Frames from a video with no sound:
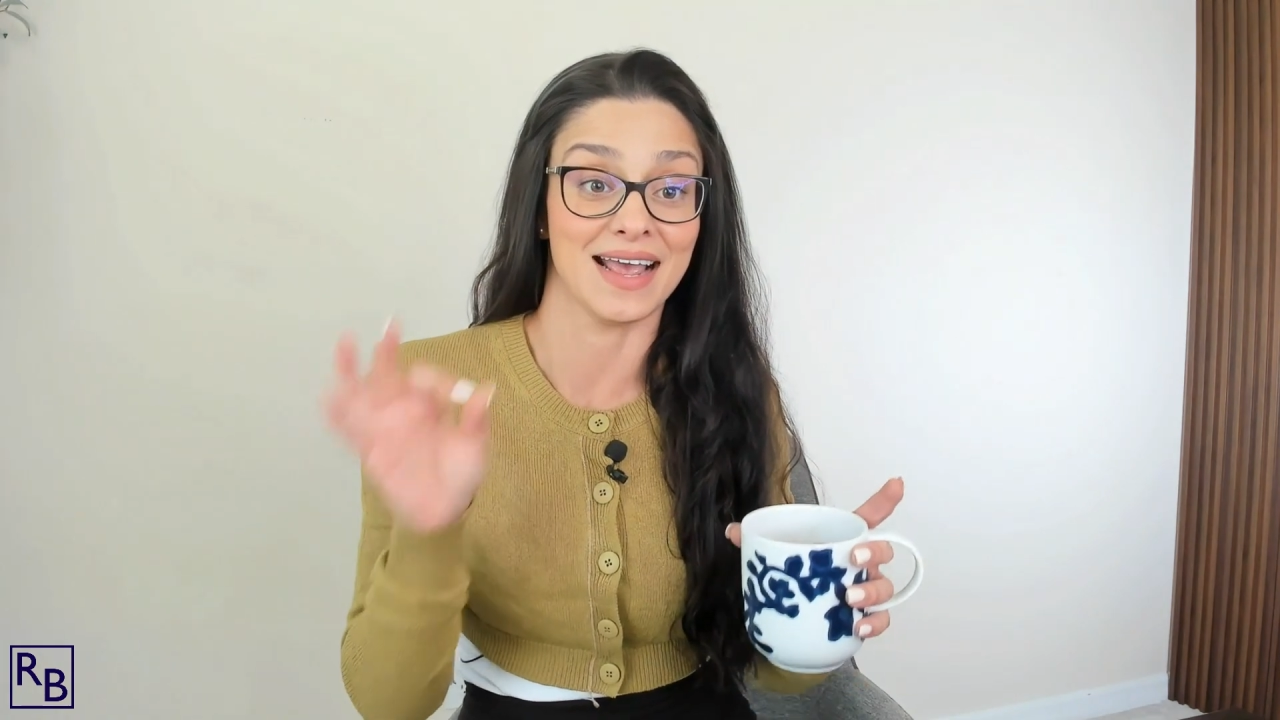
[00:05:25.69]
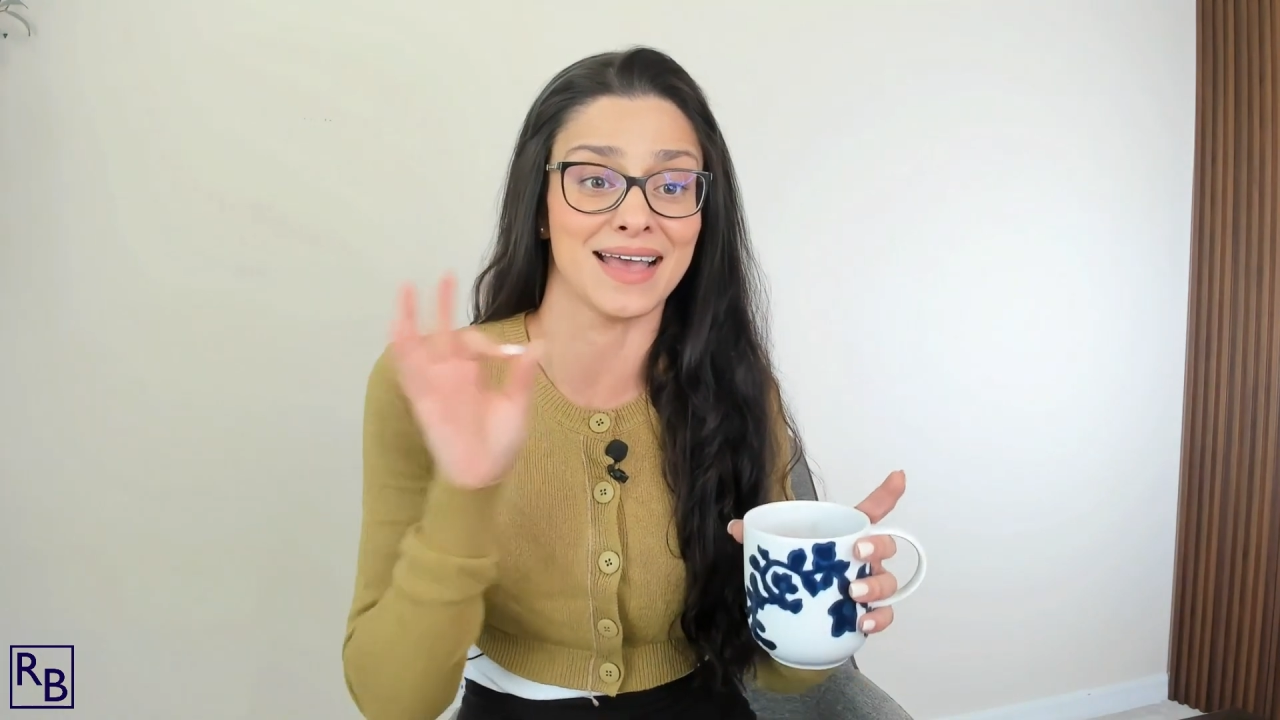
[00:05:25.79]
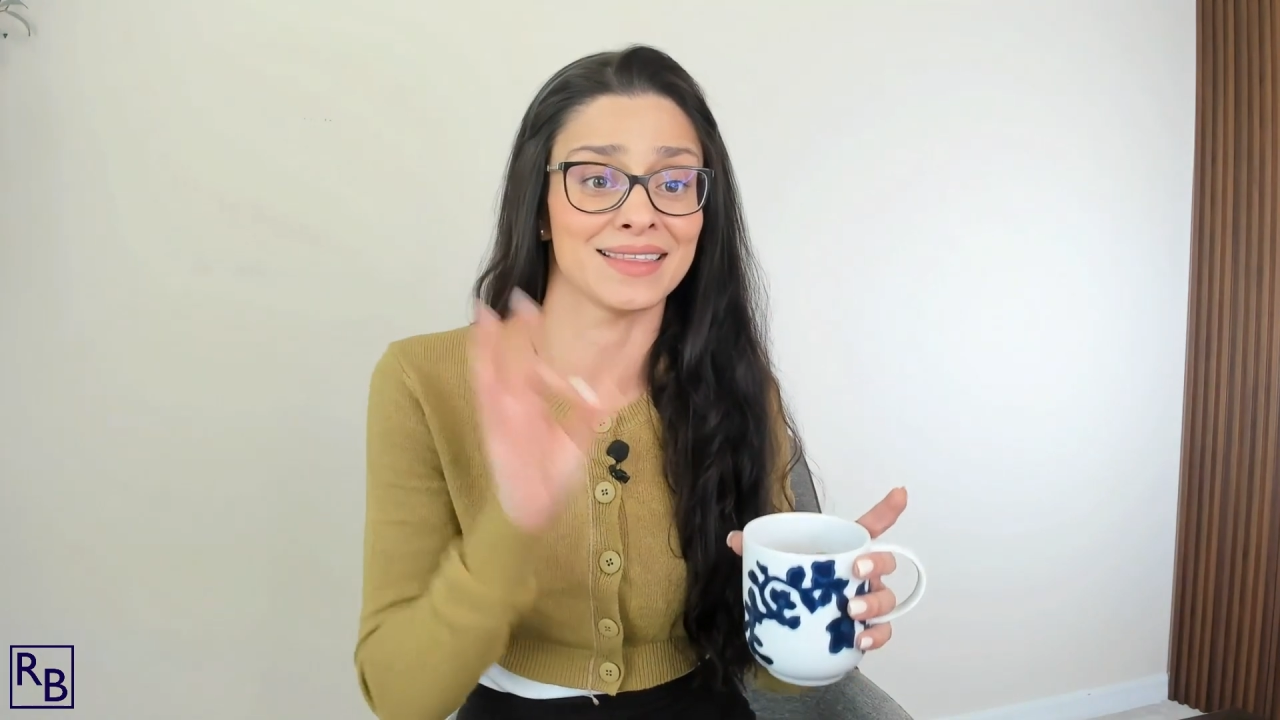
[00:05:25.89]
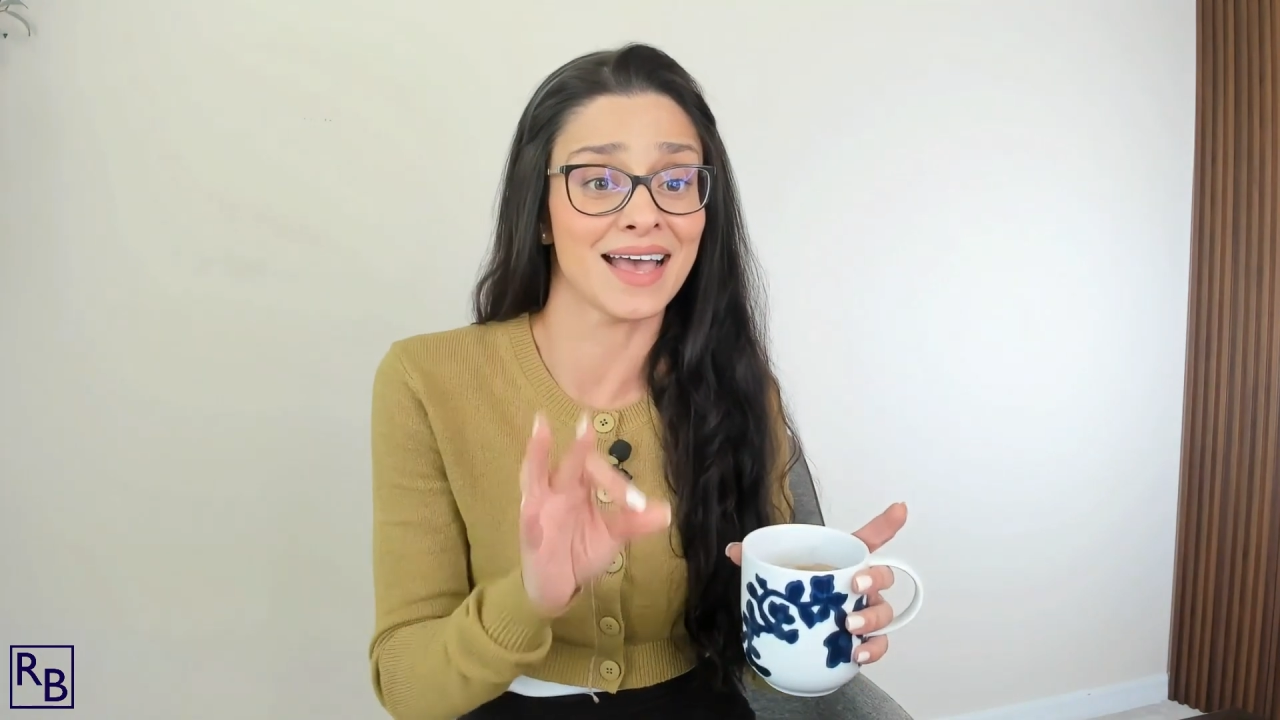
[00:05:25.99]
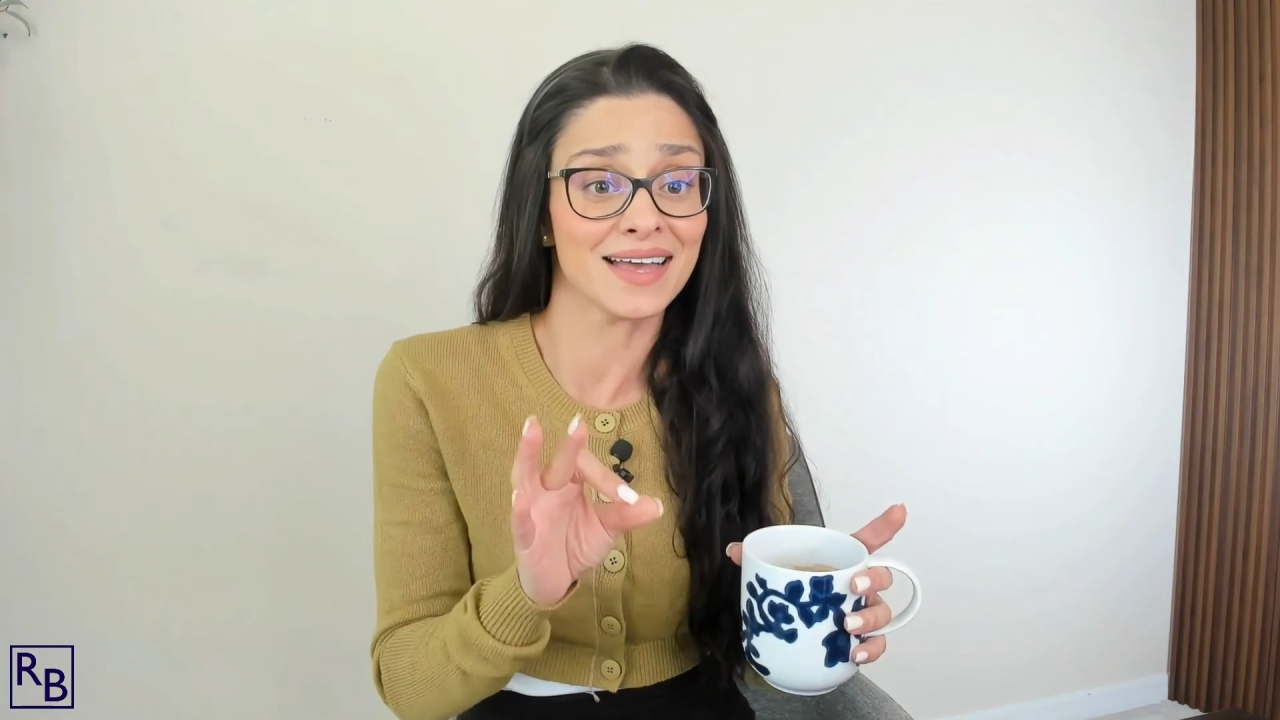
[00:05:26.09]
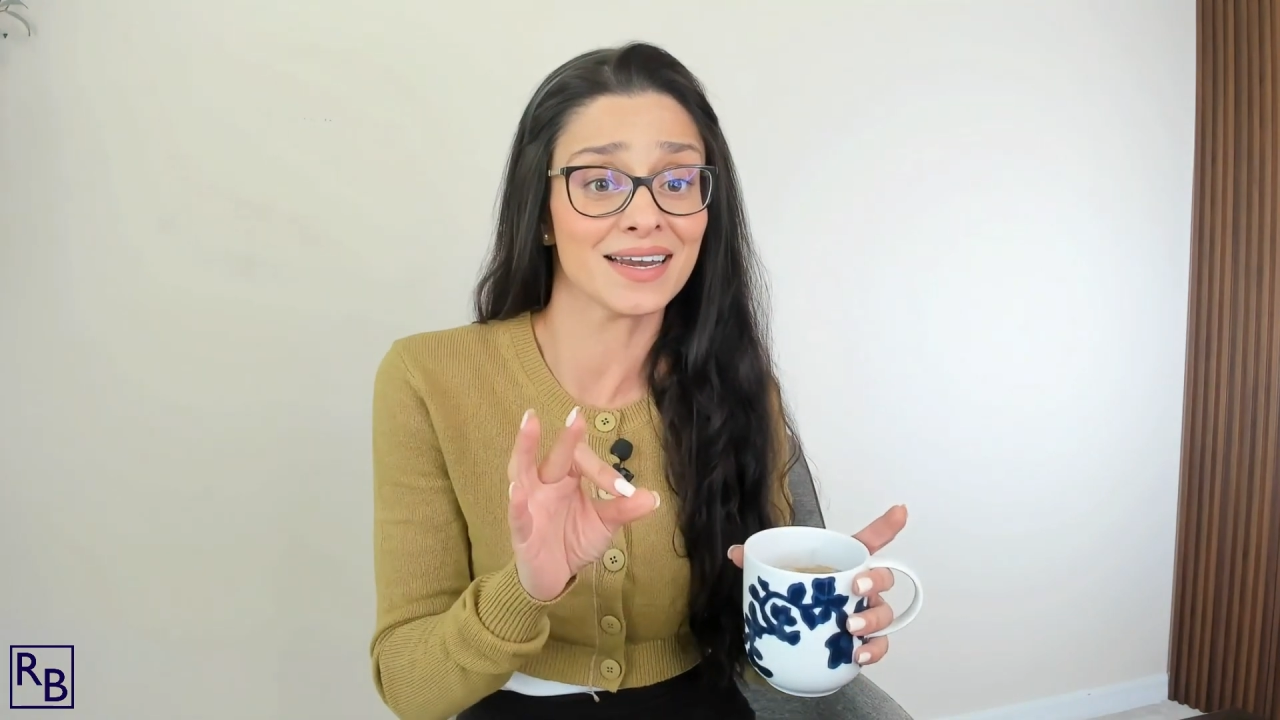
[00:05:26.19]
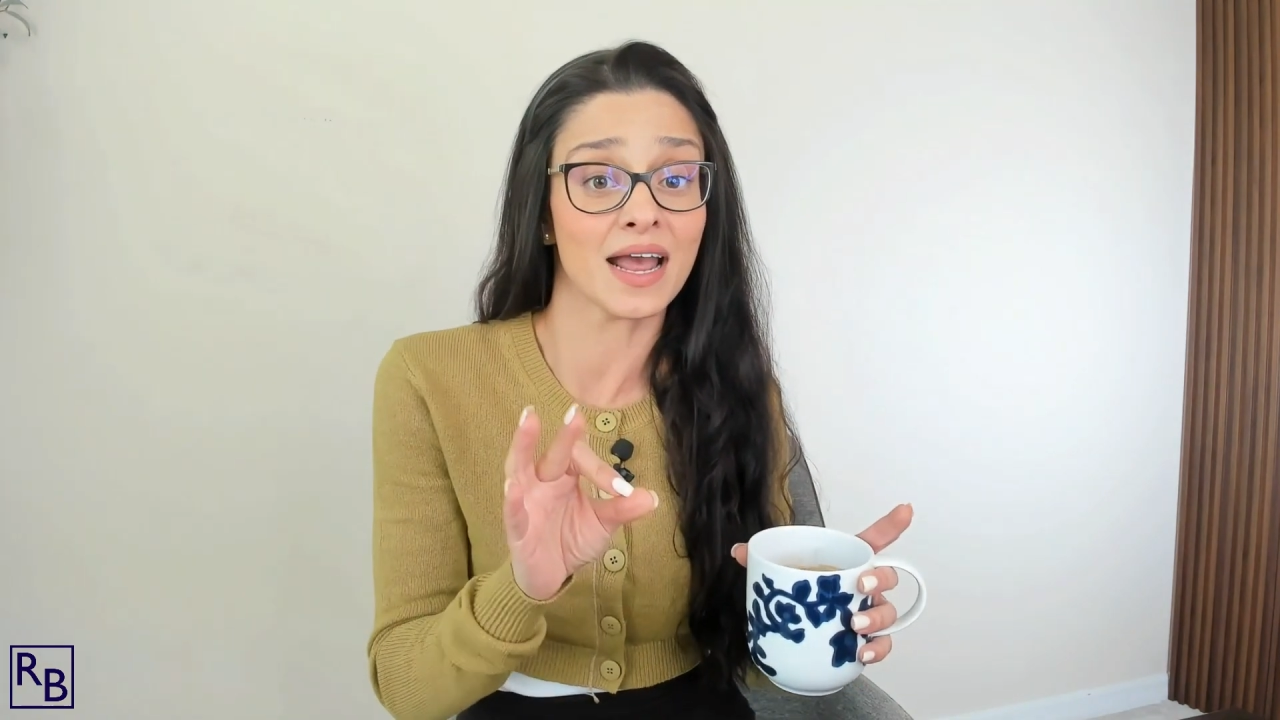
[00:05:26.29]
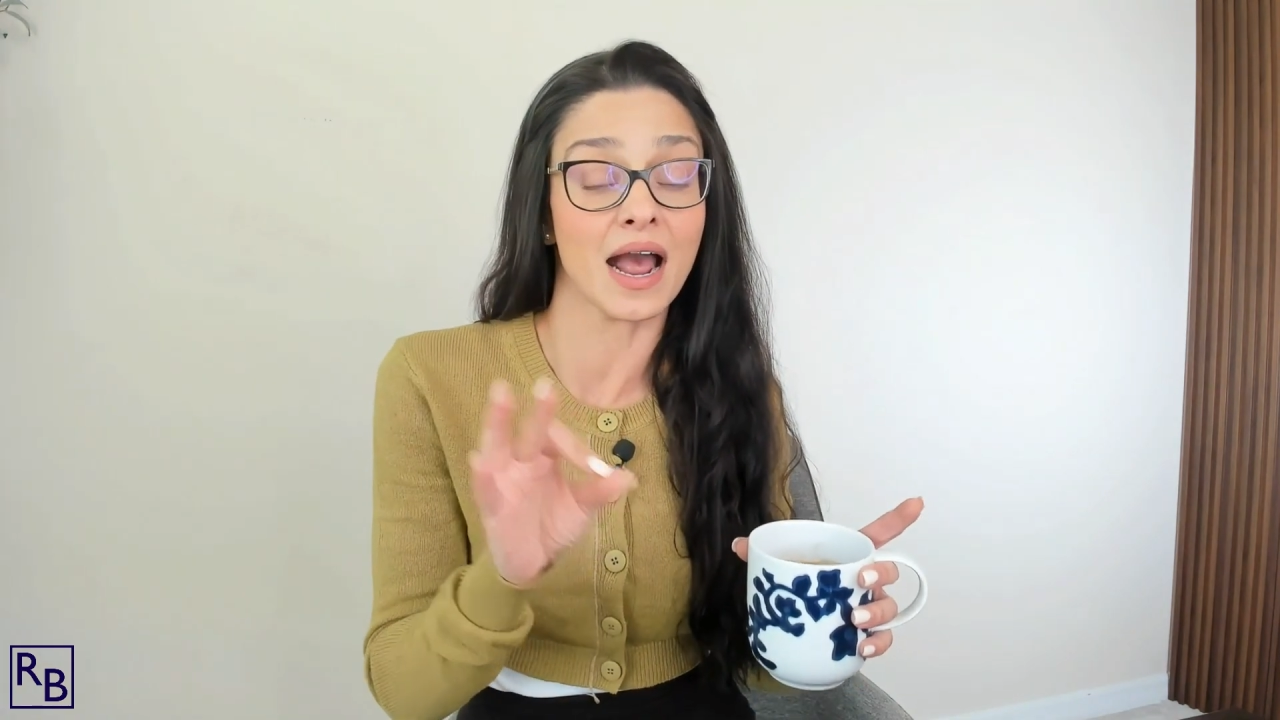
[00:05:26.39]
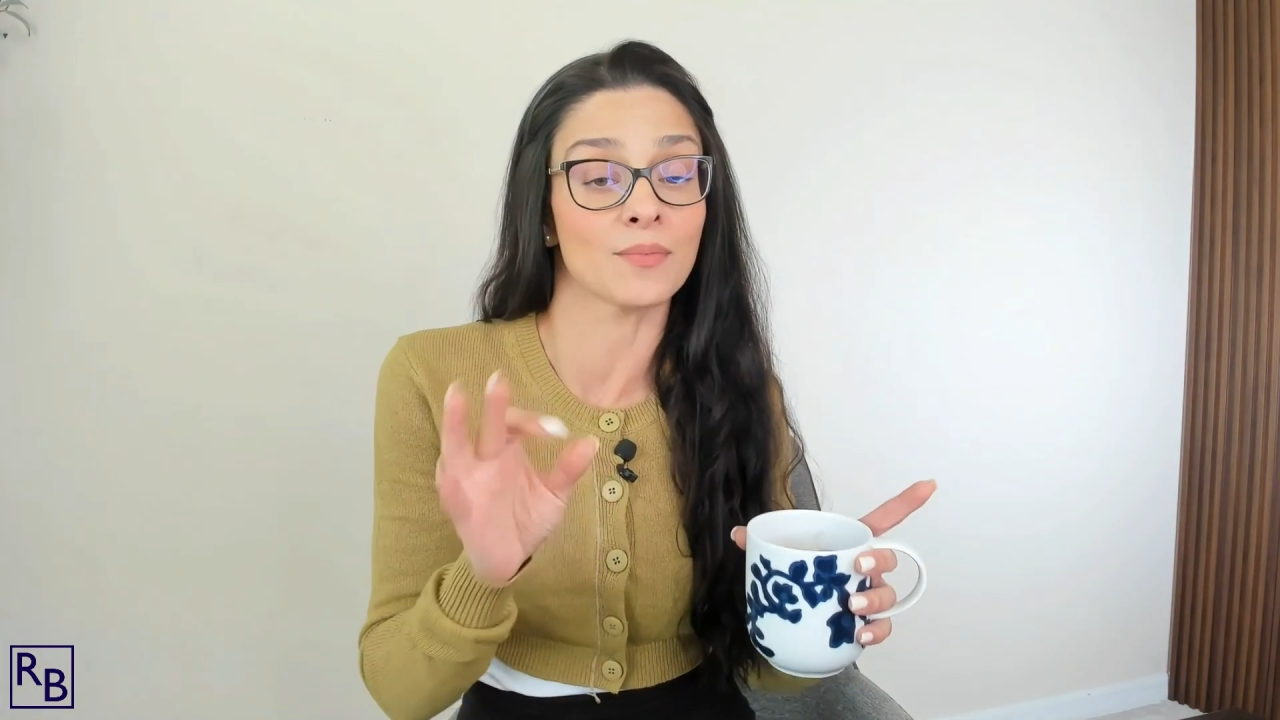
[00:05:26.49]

And then